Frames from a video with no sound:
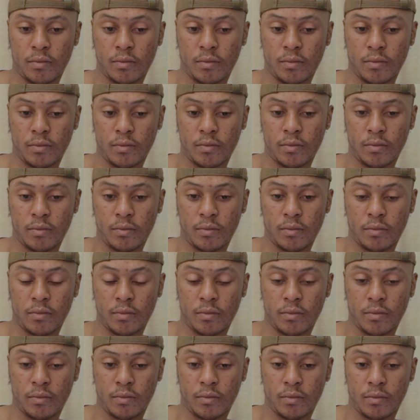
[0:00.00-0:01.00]

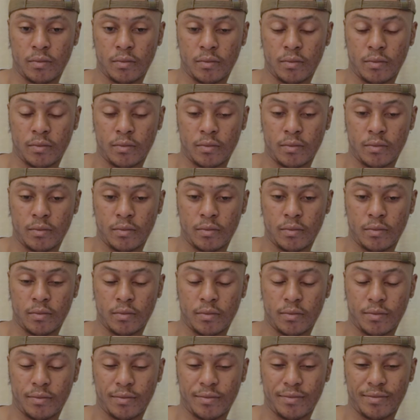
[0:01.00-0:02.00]

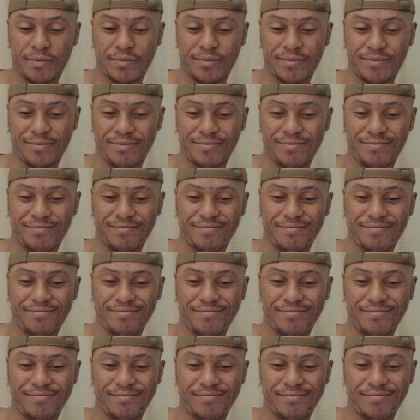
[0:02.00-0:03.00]

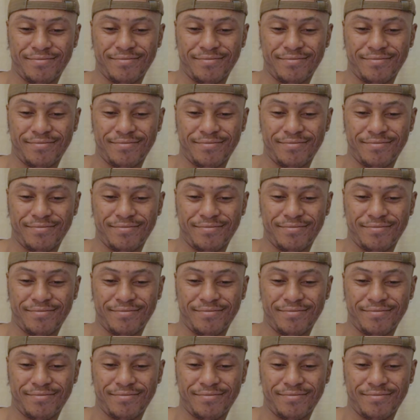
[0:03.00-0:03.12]
(silent)